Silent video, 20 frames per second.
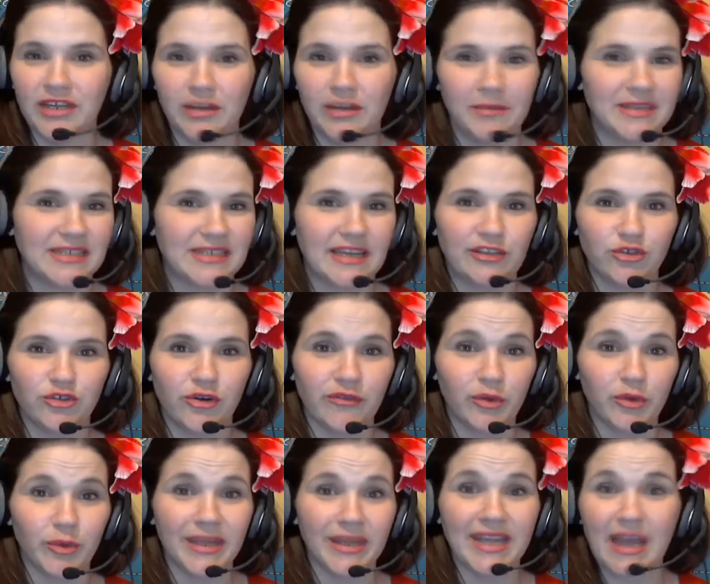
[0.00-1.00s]
kid on my schedule
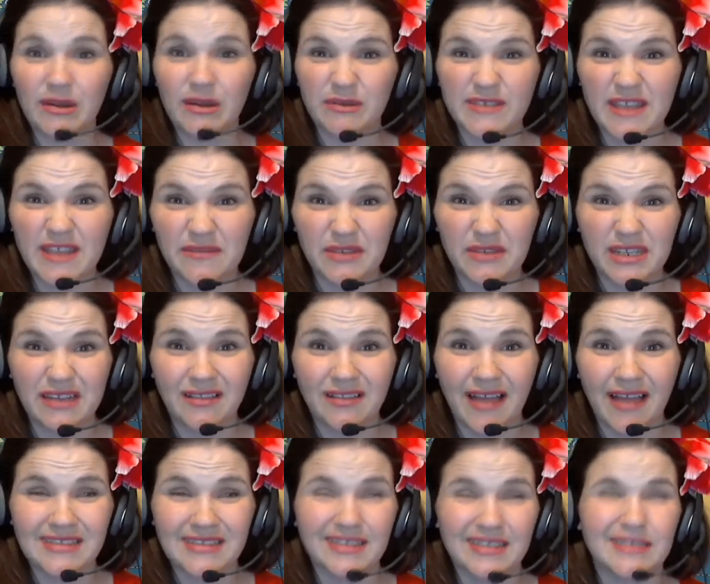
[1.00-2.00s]
every week out of 70
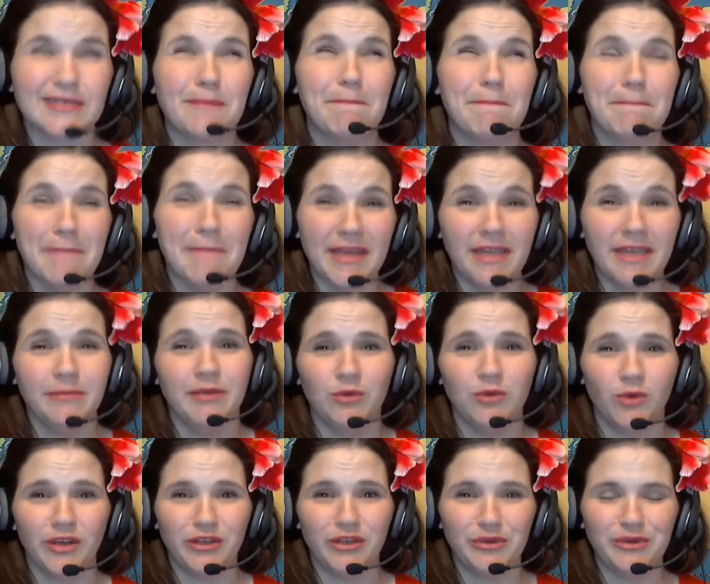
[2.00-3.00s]
classes.
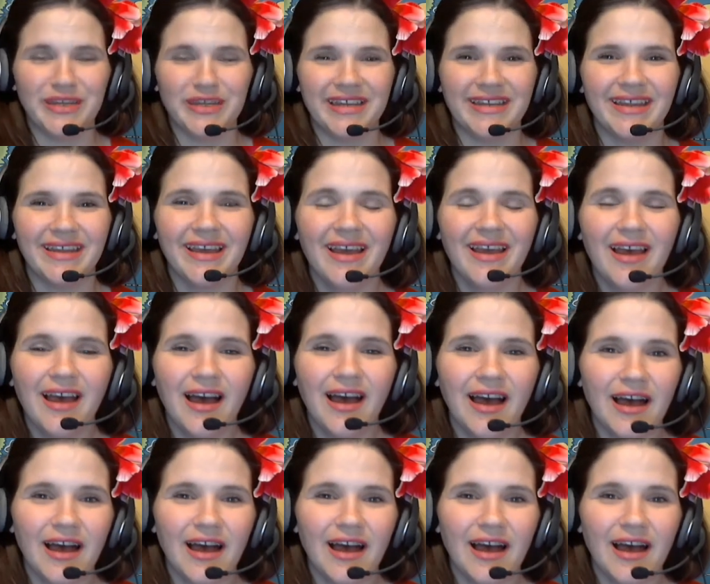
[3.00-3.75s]
Maybe 1 new kid.